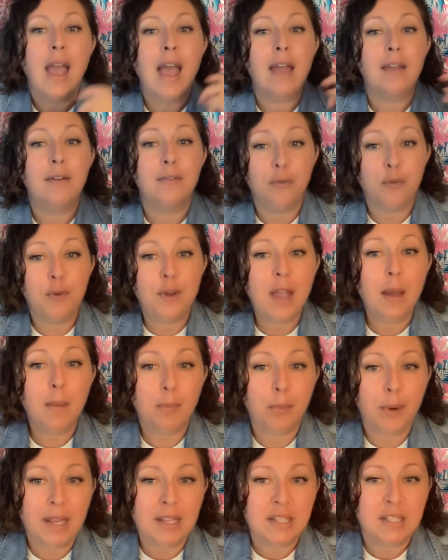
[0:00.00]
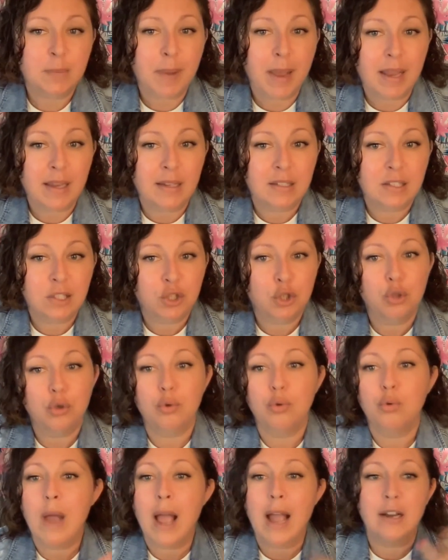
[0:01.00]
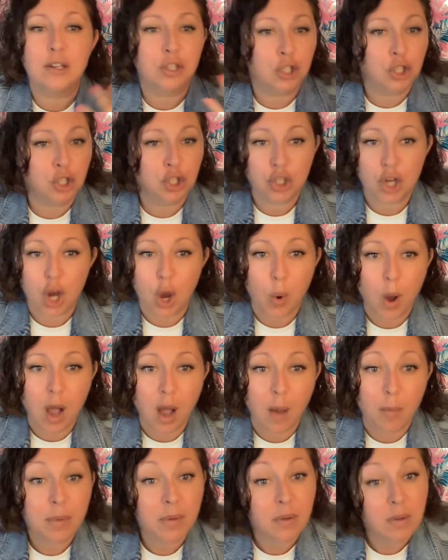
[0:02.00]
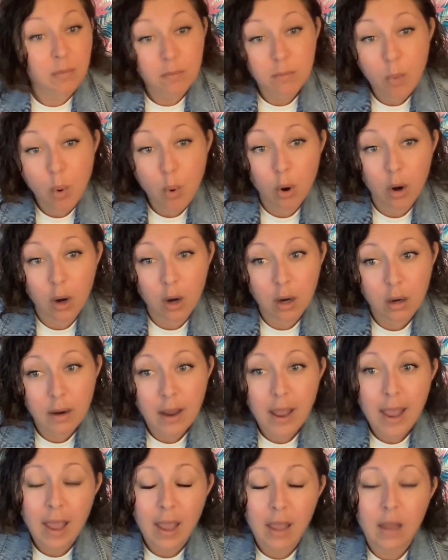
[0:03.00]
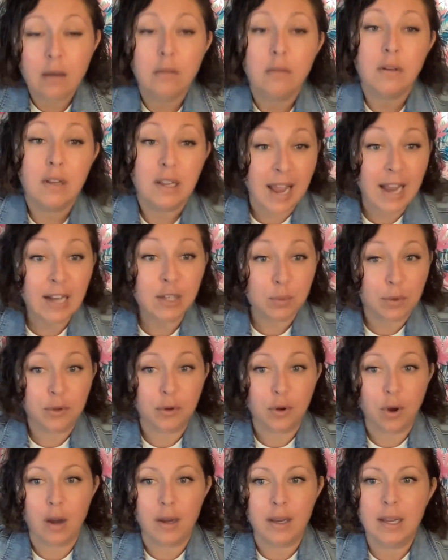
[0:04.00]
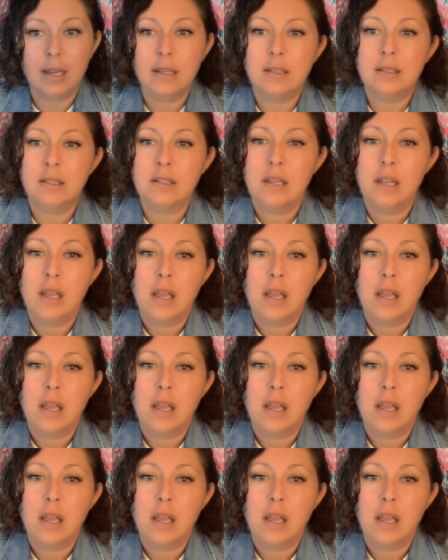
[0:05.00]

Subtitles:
and free up brain space to actually show up more and connect with your audience.